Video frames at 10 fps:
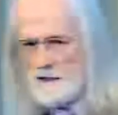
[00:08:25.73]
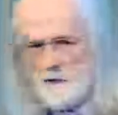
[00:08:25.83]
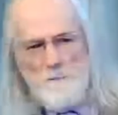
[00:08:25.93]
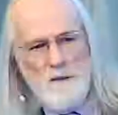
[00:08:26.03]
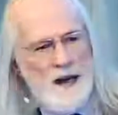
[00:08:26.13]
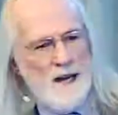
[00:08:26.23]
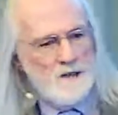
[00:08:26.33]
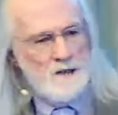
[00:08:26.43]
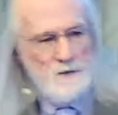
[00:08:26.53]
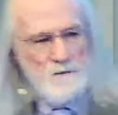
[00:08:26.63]
we pass
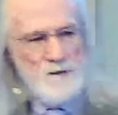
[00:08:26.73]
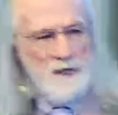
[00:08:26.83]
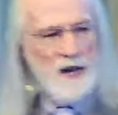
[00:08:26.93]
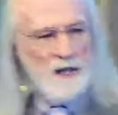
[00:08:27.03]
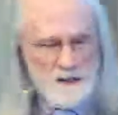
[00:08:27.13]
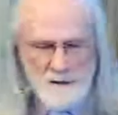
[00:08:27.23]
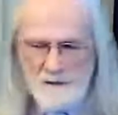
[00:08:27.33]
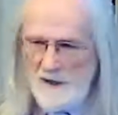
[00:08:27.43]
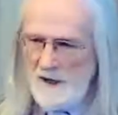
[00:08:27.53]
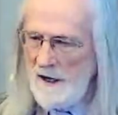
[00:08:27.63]
from midnight to
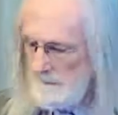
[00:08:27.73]
midnight.